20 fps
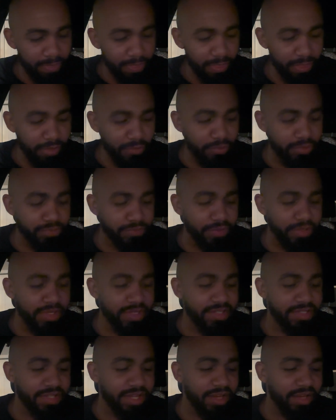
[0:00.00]
what's funny
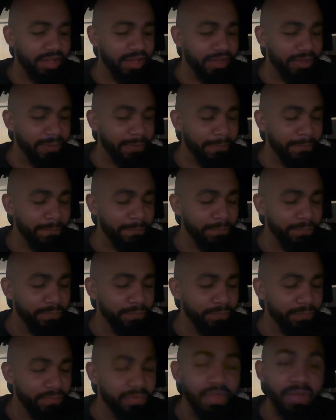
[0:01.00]
is that like
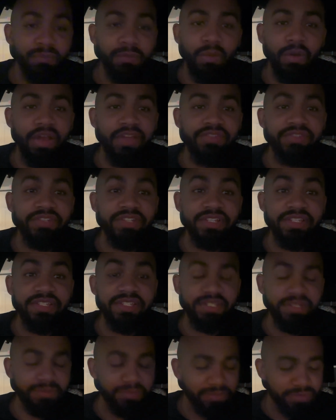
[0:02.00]
my wife's still
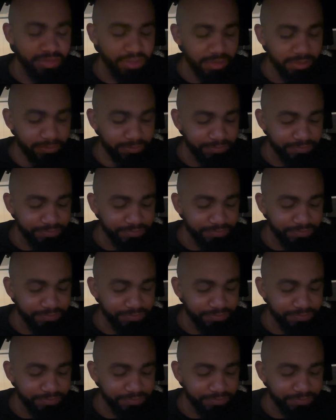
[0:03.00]
asleep, so